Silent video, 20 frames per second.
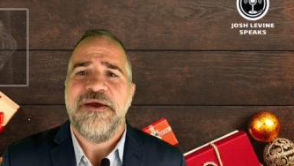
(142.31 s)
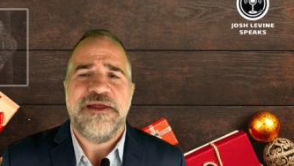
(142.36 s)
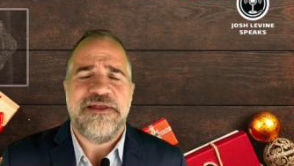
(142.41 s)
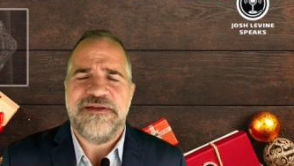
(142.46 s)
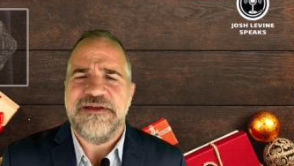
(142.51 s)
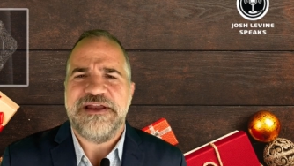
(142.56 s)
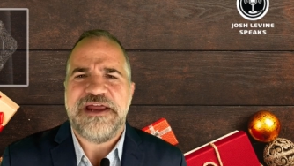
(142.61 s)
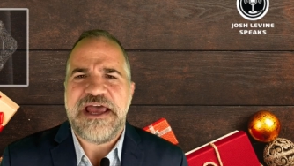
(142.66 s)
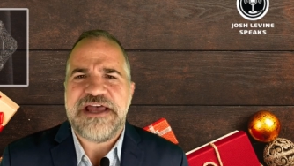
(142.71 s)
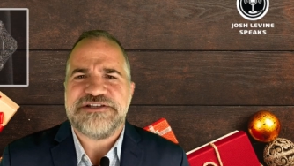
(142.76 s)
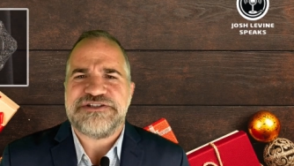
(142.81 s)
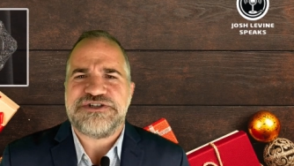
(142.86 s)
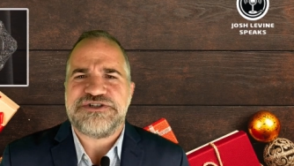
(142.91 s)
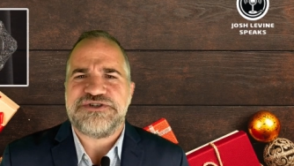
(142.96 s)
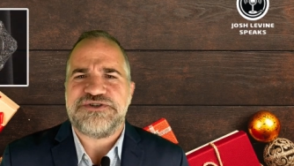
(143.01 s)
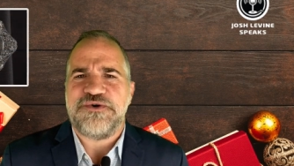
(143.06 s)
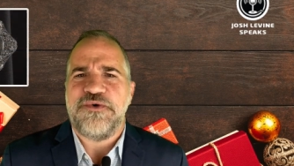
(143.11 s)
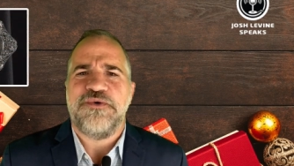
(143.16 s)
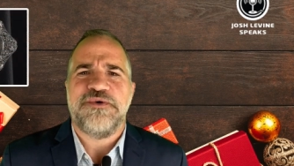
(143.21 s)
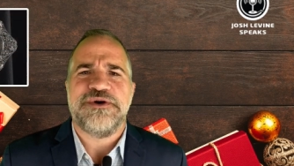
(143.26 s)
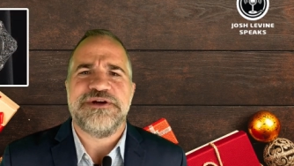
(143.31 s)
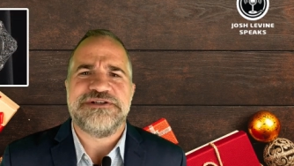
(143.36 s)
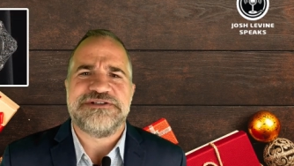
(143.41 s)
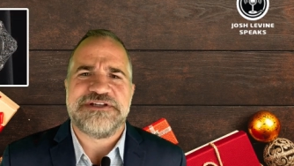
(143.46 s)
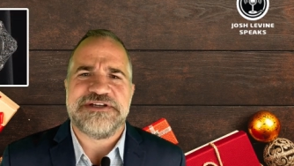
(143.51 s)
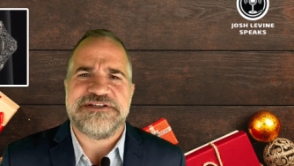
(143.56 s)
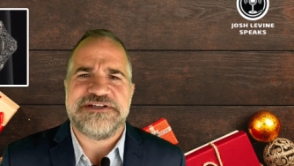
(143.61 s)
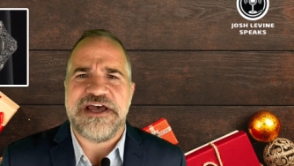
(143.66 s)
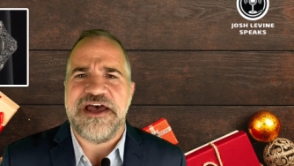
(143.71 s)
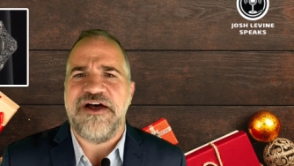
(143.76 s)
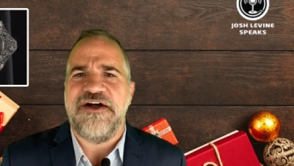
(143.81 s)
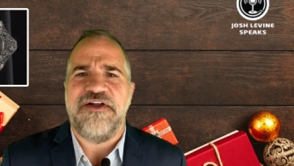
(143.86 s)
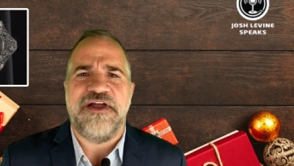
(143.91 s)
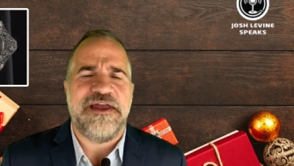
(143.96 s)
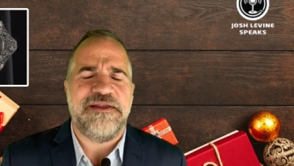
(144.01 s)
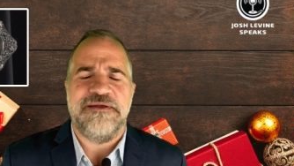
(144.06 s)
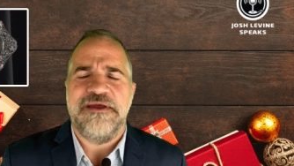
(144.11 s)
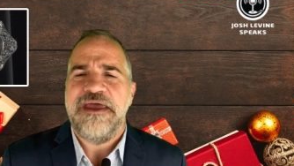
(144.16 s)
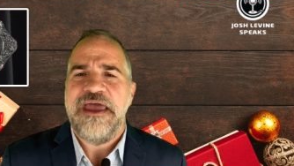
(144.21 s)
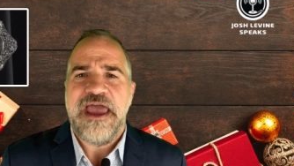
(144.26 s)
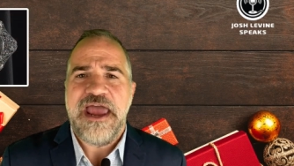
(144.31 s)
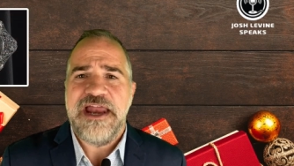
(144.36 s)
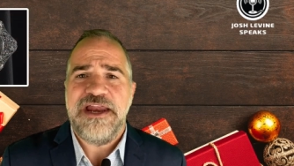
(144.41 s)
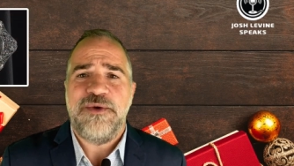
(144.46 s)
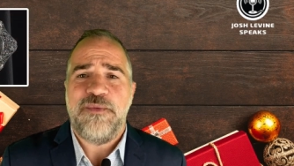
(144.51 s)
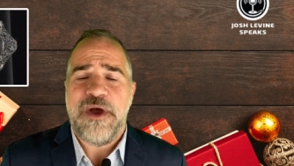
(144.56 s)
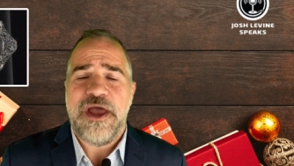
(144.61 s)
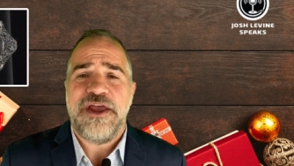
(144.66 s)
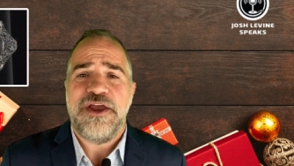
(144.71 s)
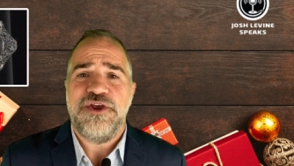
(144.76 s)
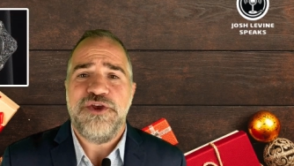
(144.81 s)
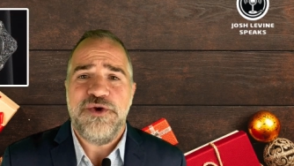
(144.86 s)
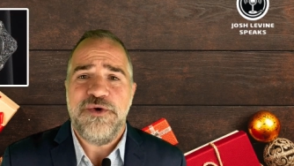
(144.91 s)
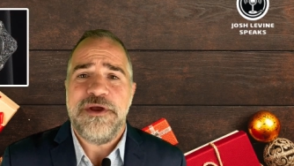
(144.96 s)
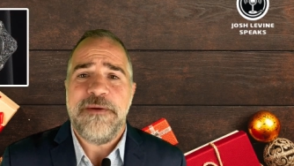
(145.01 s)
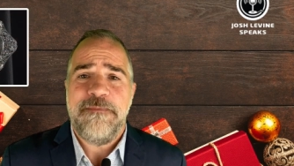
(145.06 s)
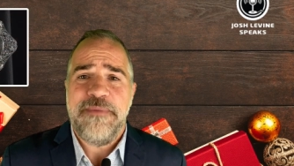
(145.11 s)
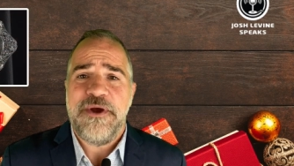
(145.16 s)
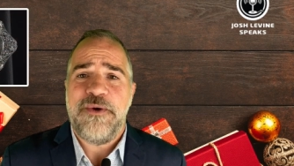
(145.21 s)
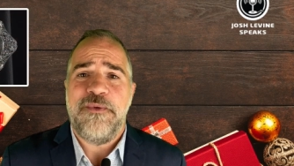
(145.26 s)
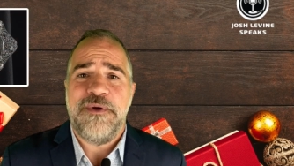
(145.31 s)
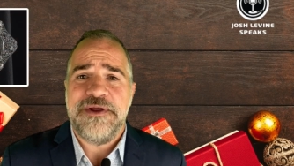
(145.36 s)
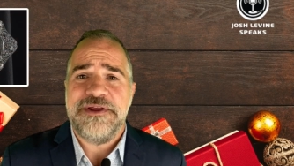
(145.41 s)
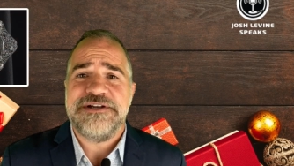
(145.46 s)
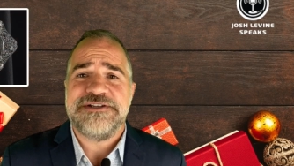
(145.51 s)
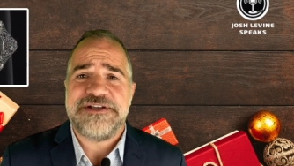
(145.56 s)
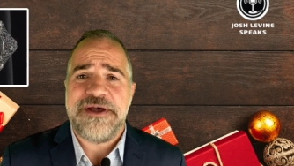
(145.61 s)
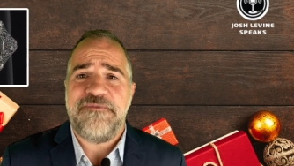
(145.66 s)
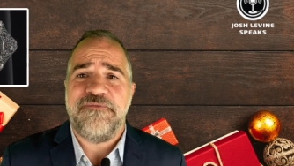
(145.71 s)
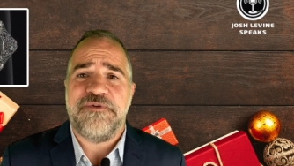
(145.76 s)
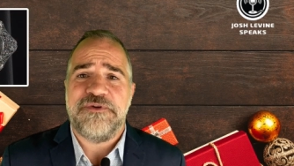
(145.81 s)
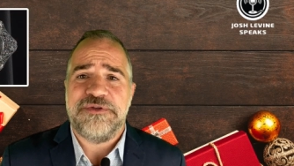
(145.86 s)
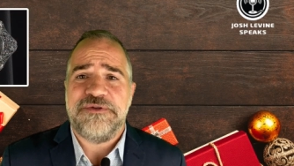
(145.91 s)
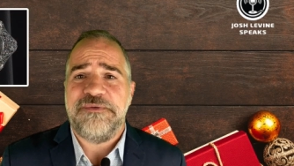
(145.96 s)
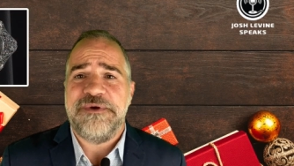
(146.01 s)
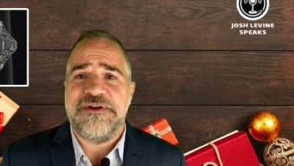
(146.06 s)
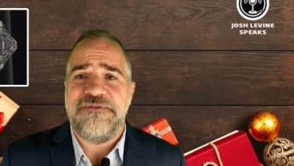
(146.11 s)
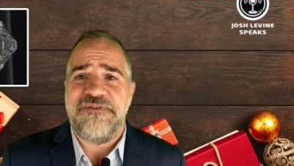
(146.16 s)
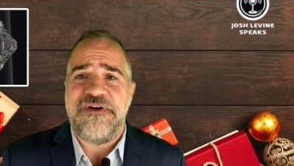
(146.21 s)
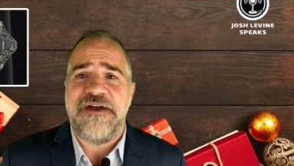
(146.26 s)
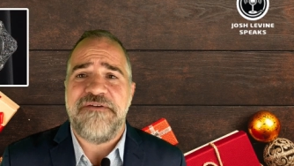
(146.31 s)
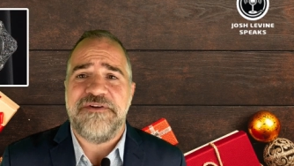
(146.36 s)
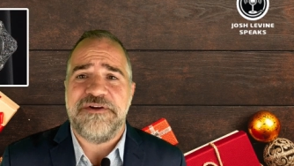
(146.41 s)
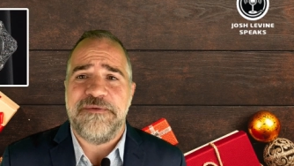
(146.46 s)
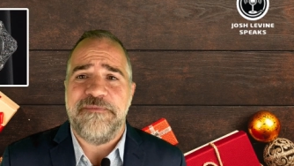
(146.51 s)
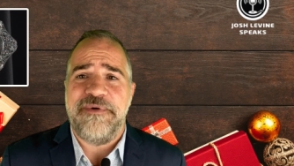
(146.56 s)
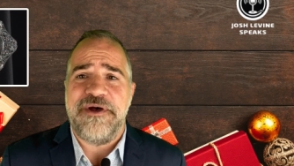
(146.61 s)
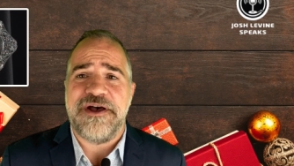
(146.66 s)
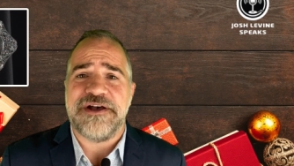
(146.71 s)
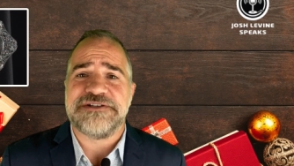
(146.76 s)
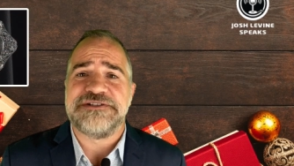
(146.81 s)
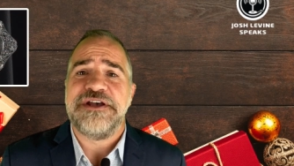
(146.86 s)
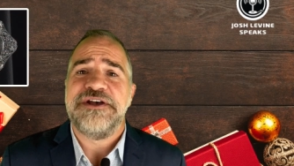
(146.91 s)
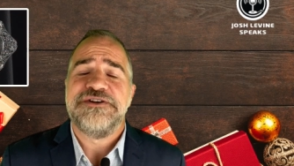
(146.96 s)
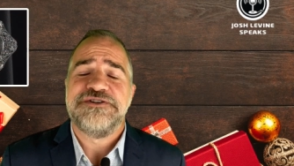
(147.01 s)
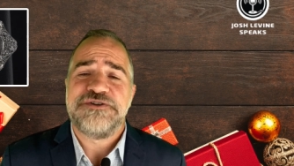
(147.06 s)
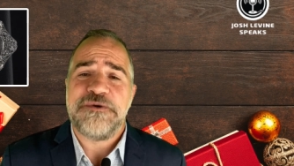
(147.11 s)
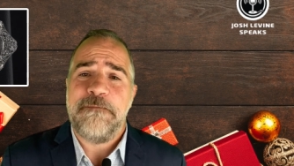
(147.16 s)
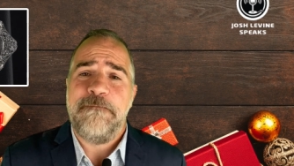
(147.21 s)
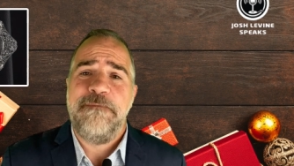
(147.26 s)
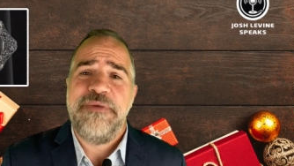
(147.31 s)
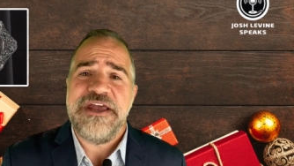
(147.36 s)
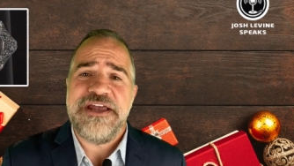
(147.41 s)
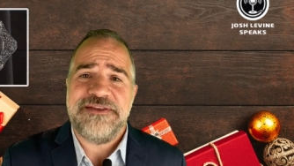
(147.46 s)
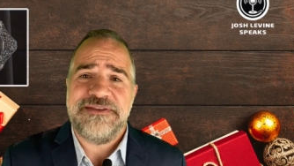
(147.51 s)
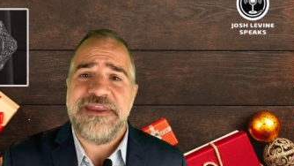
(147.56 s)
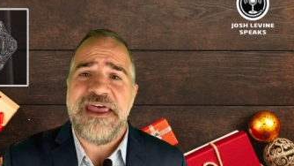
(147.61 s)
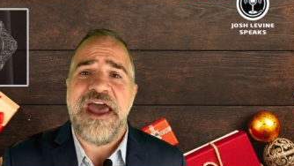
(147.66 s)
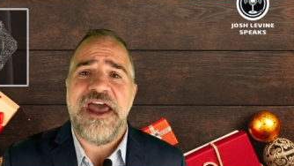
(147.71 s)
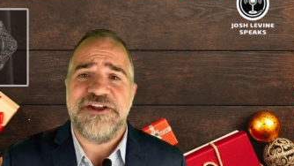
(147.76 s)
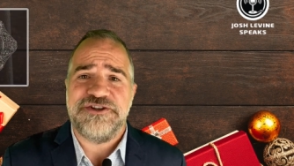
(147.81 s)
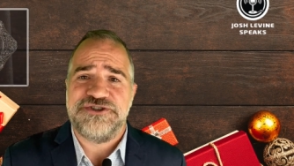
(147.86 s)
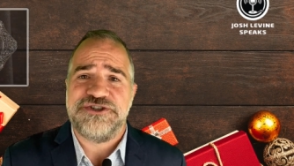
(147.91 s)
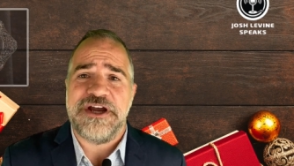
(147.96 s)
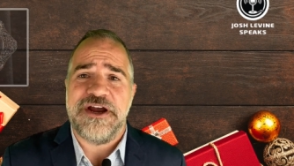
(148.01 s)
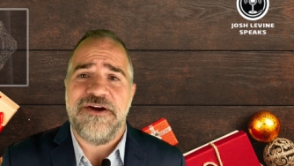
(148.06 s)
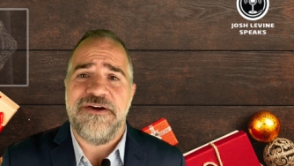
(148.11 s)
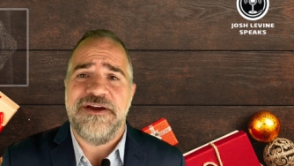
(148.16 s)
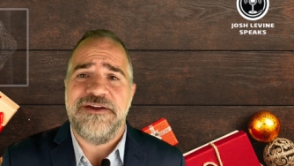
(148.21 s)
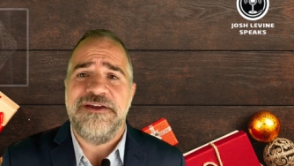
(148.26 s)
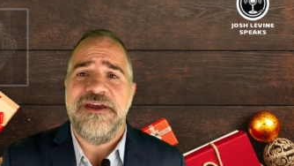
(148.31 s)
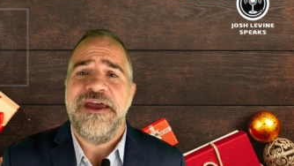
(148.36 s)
and then has stories to tell. And anyway, you can pick one of these up for three to 500 bucks. So beat that, Jared.